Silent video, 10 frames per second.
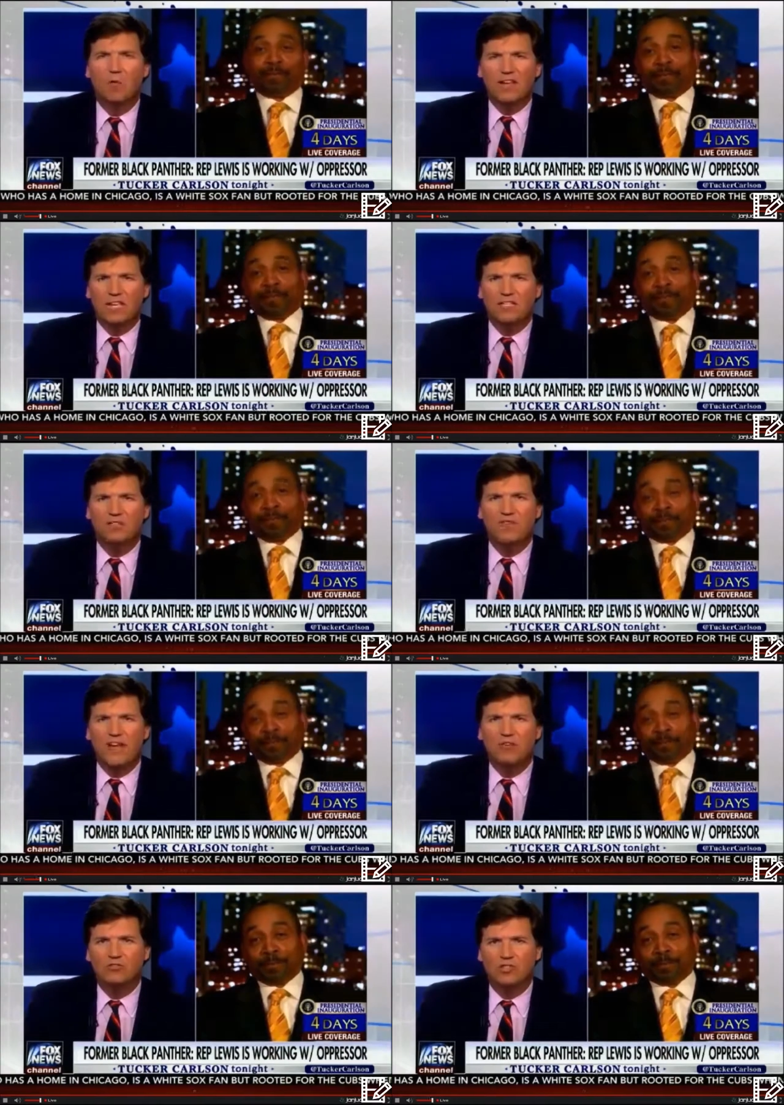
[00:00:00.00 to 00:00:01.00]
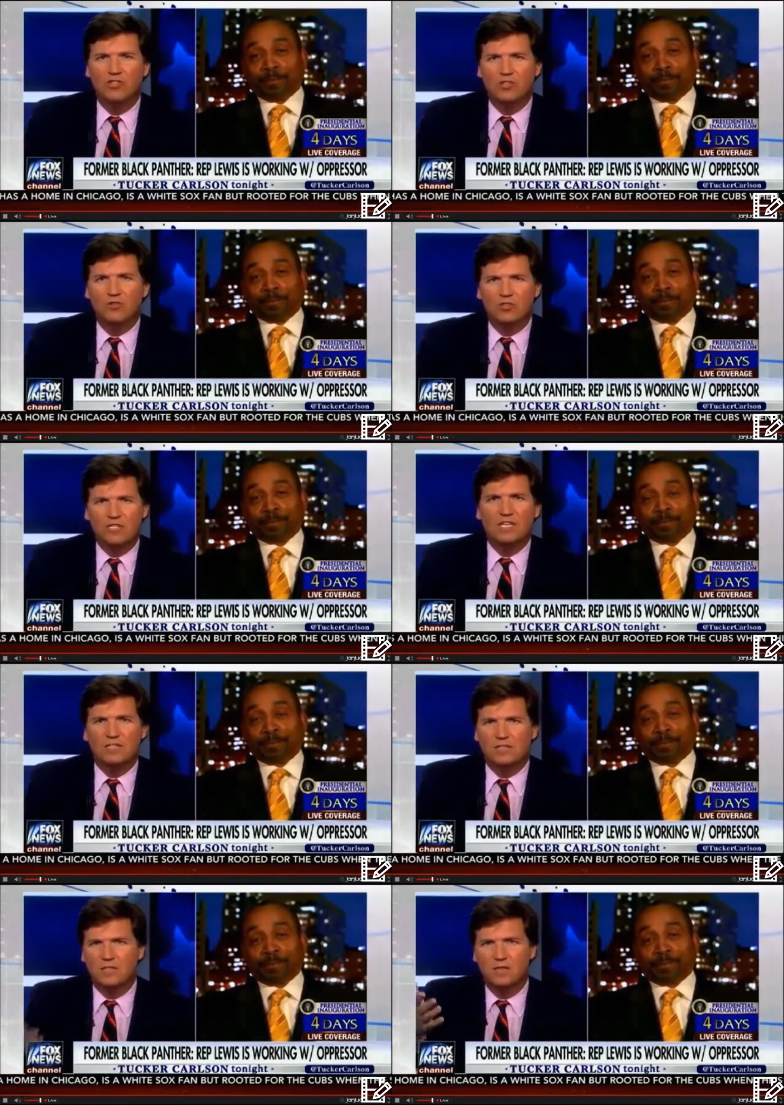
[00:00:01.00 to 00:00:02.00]
Speaker 1: of what he's failed to do
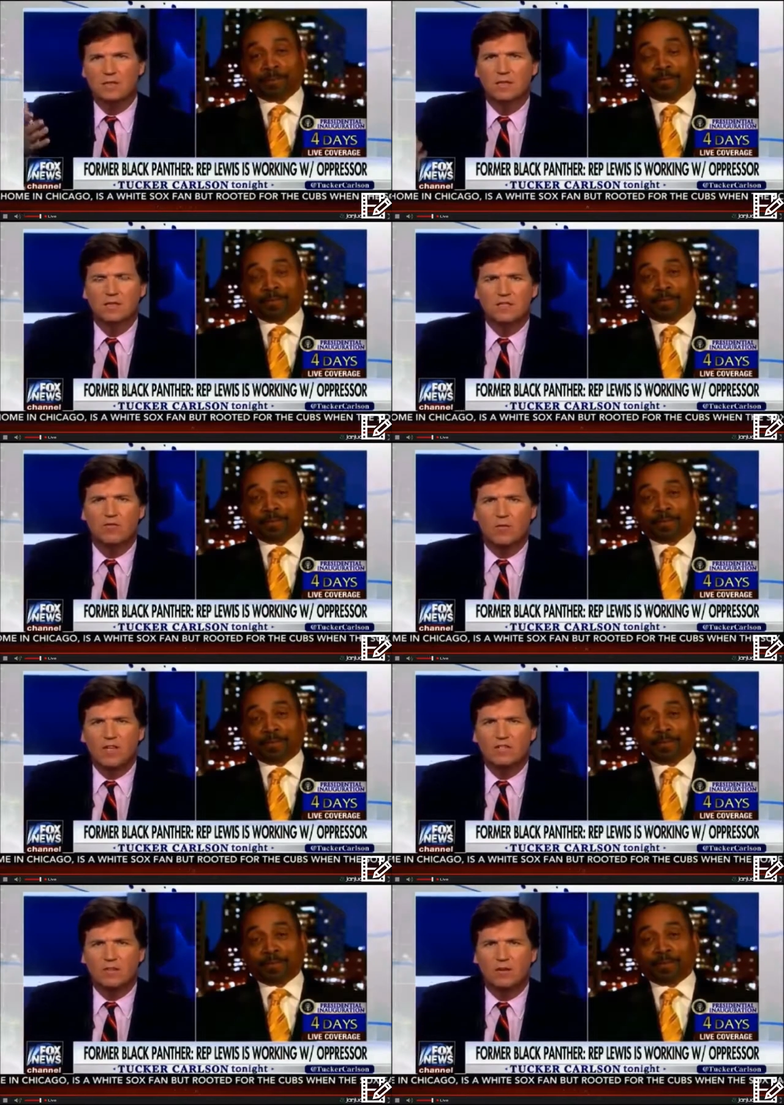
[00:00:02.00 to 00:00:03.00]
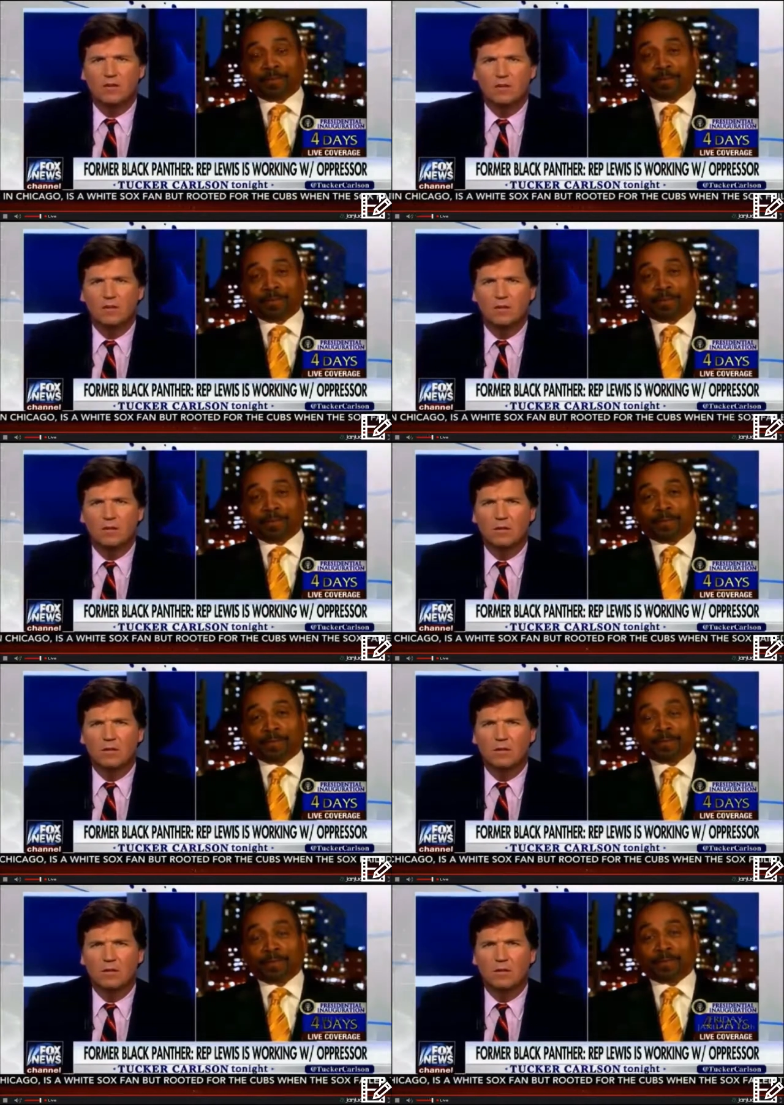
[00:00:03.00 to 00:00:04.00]
since the civil rights era?
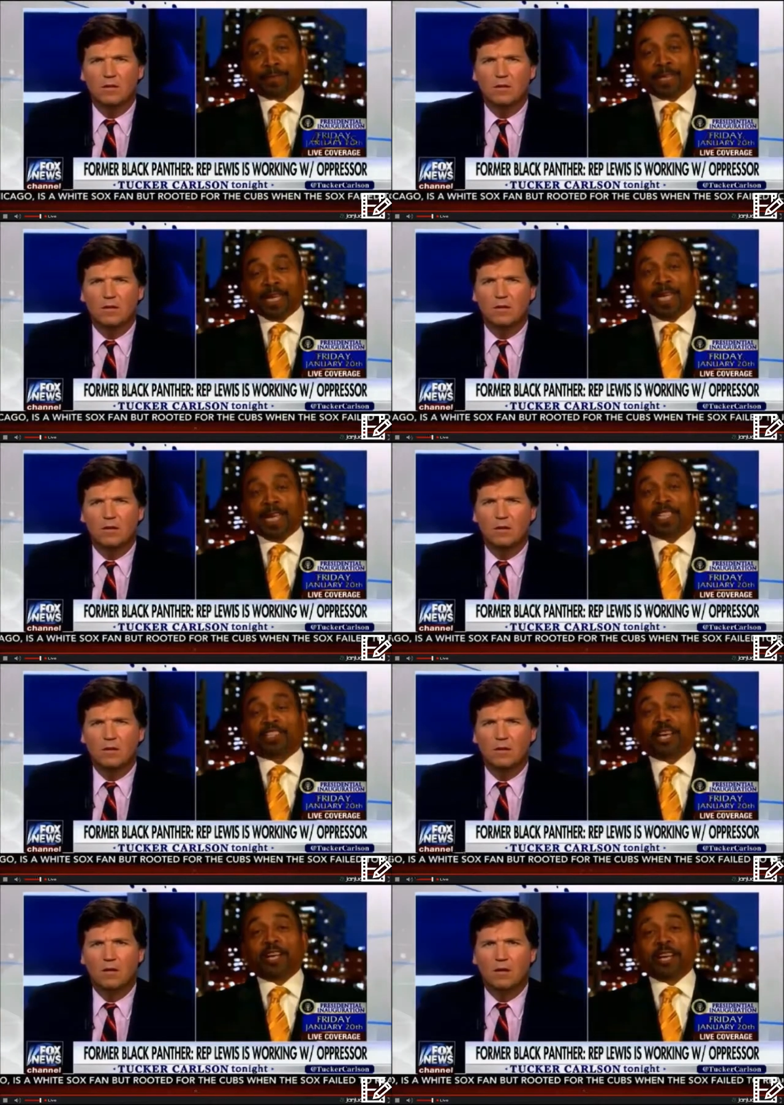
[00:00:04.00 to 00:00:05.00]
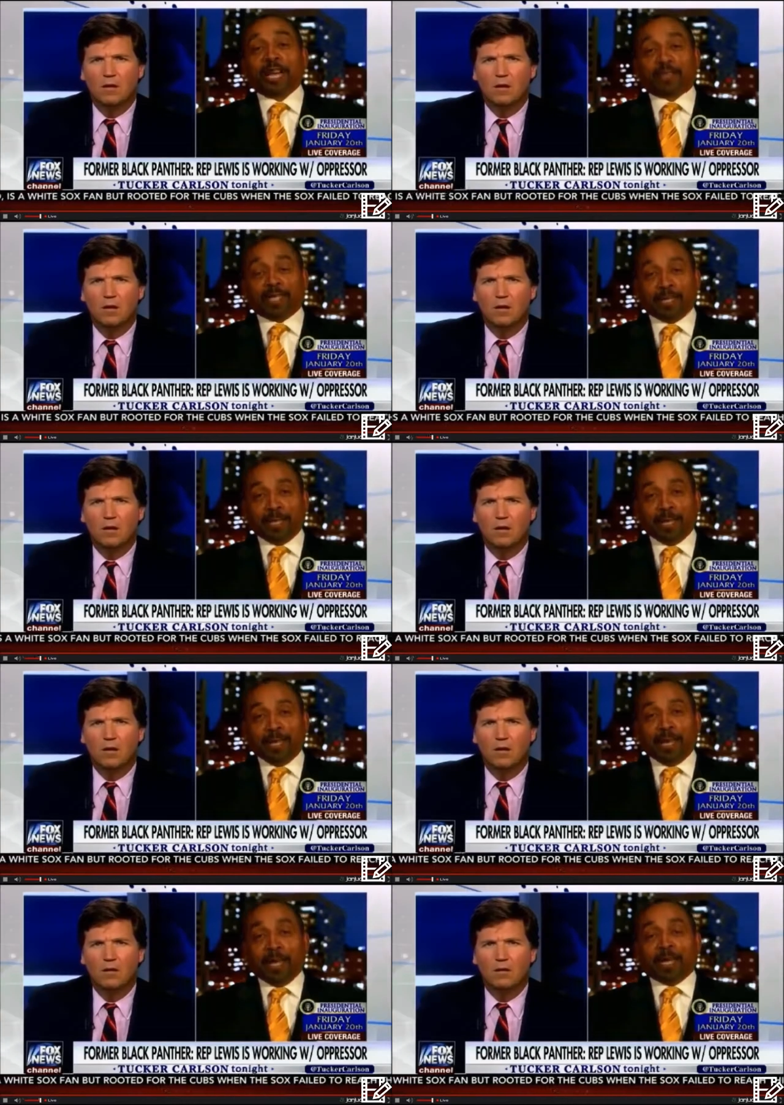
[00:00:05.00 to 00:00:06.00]
Speaker 2: He has done nothing.
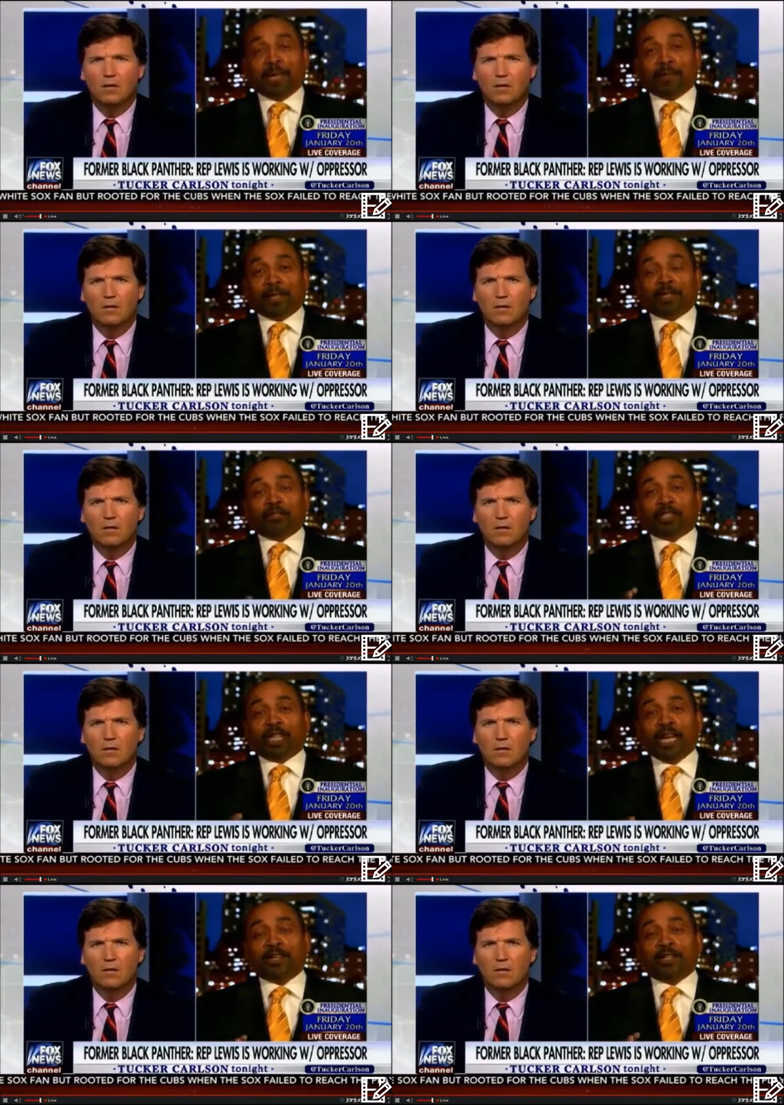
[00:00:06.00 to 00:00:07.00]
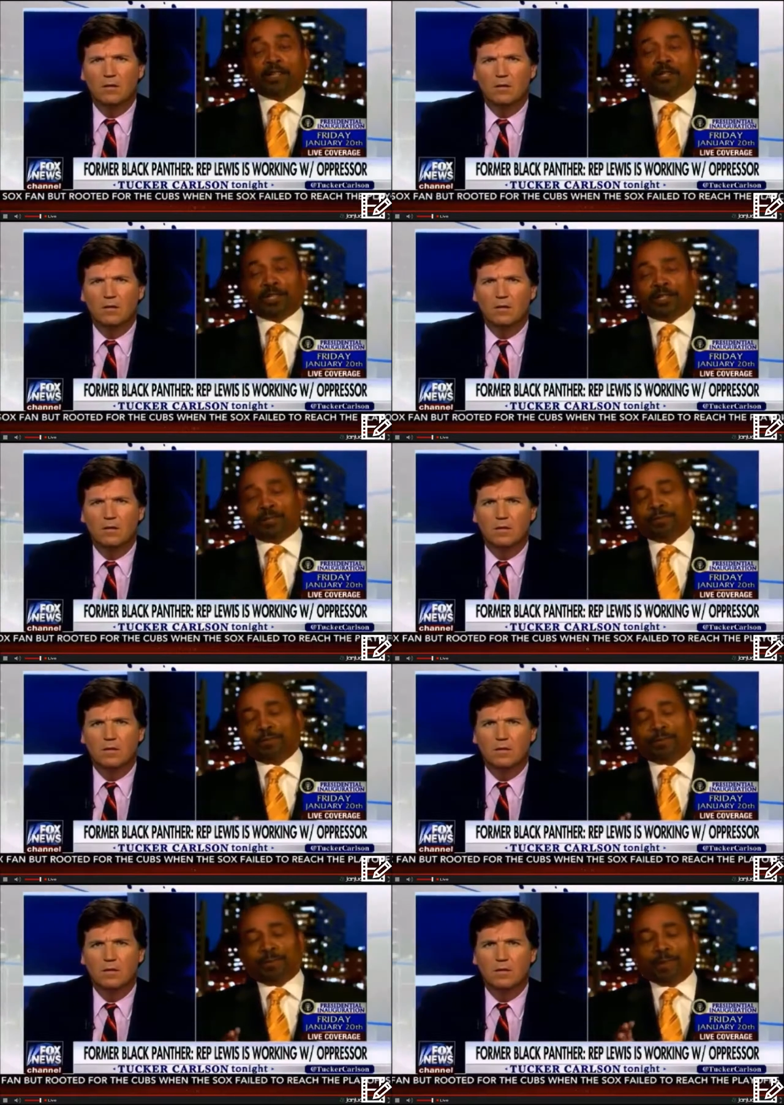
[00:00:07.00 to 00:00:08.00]
John Lewis,
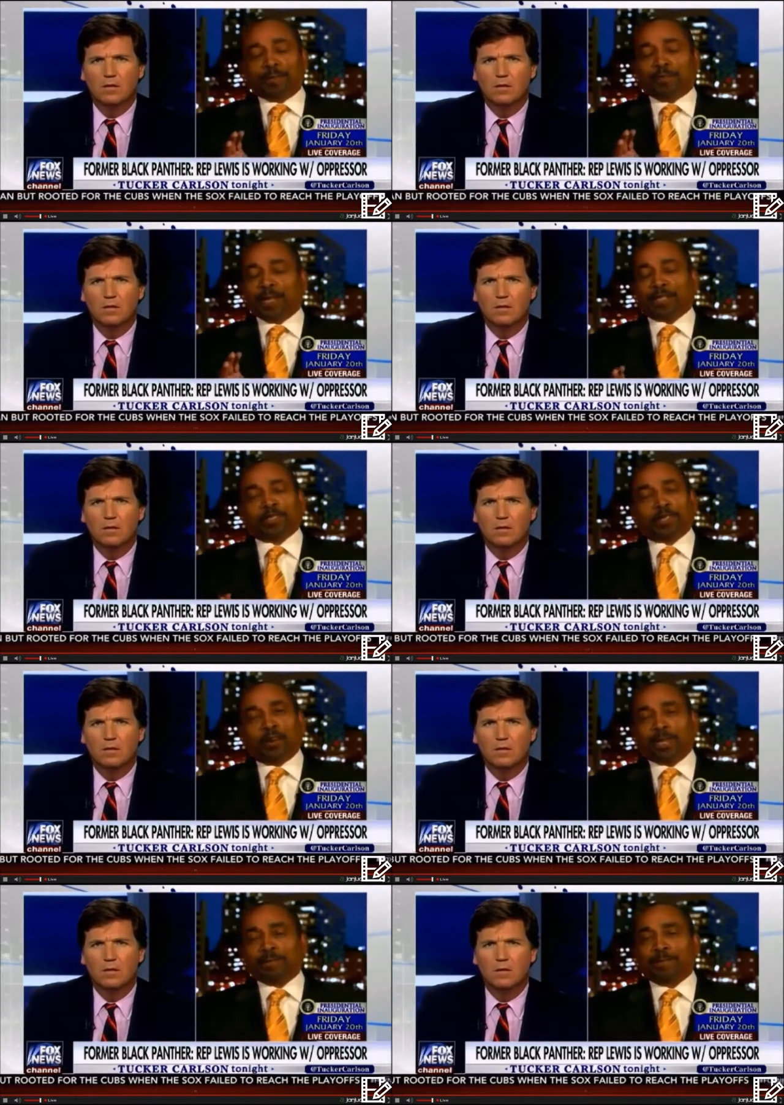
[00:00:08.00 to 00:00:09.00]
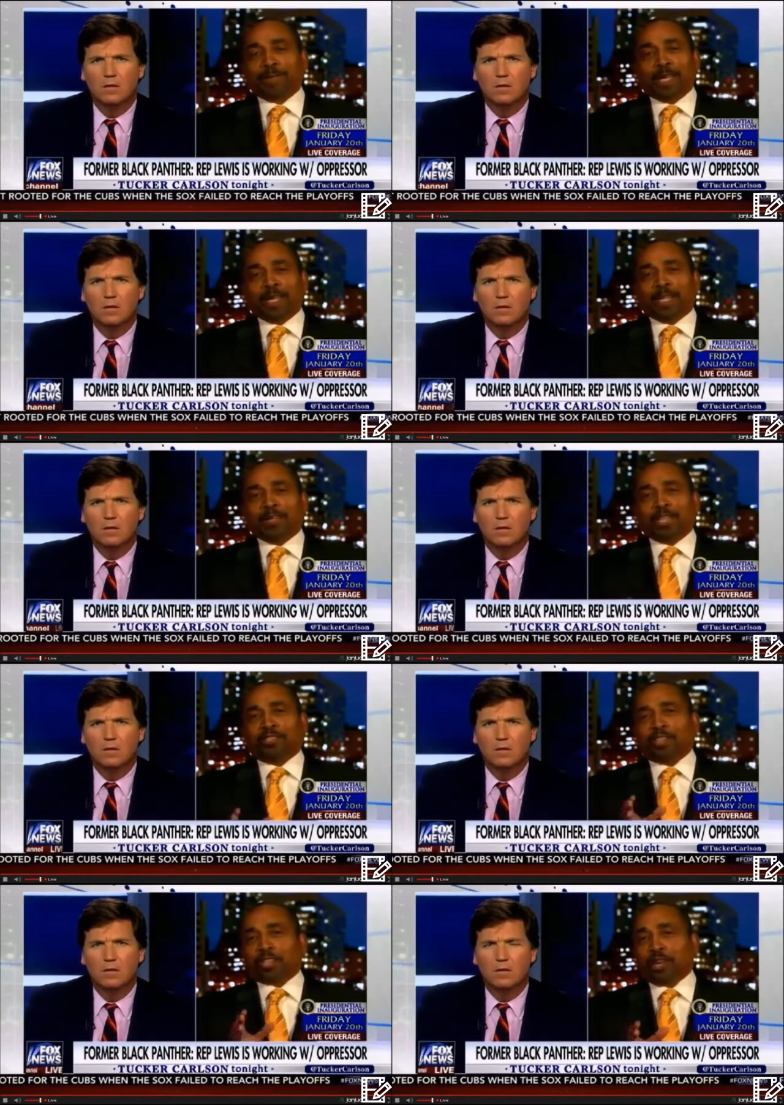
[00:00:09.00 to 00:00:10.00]
bless his heart,
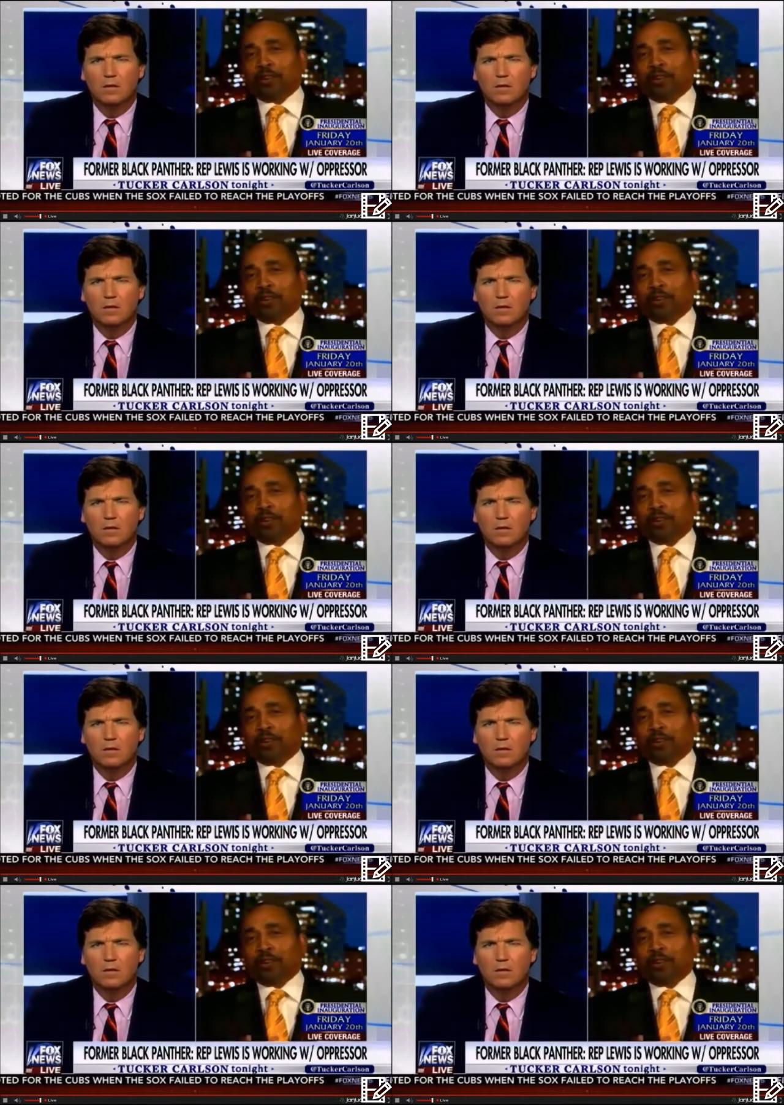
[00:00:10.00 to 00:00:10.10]
it took